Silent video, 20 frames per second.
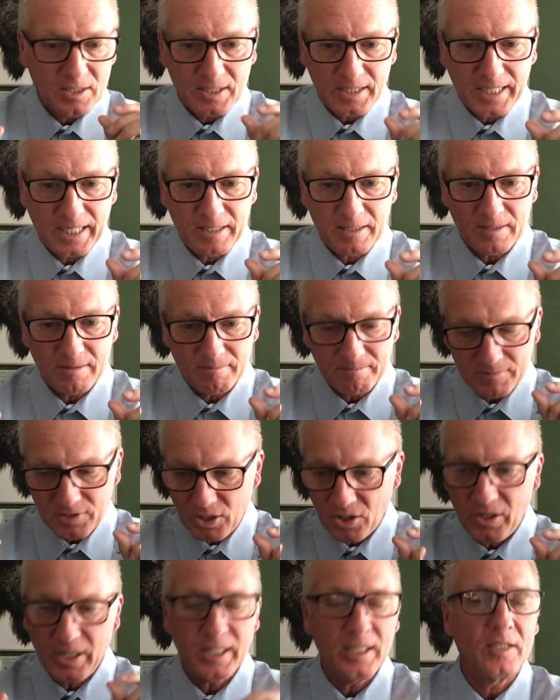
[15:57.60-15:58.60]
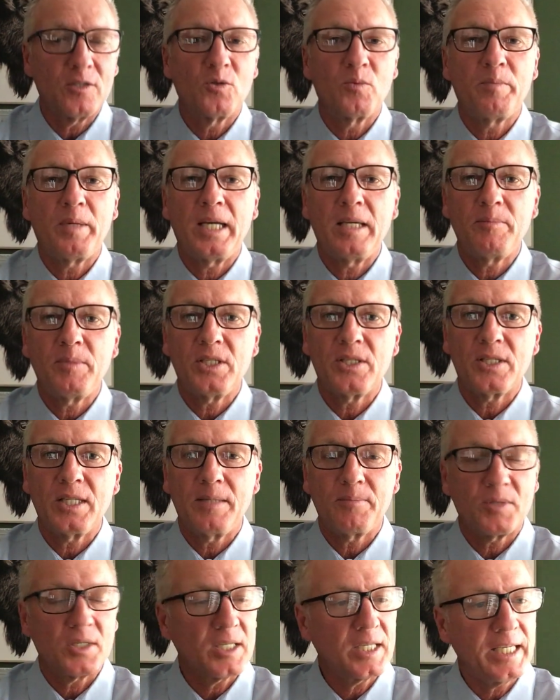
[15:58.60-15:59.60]
take tiny little baby
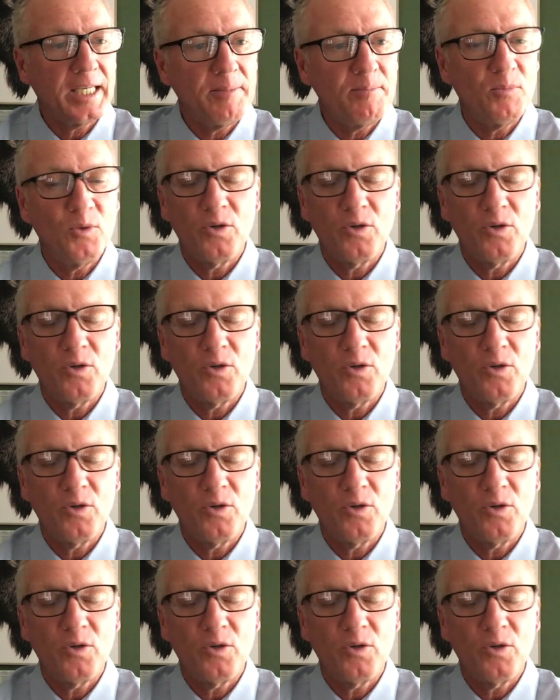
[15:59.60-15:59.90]
steps, keep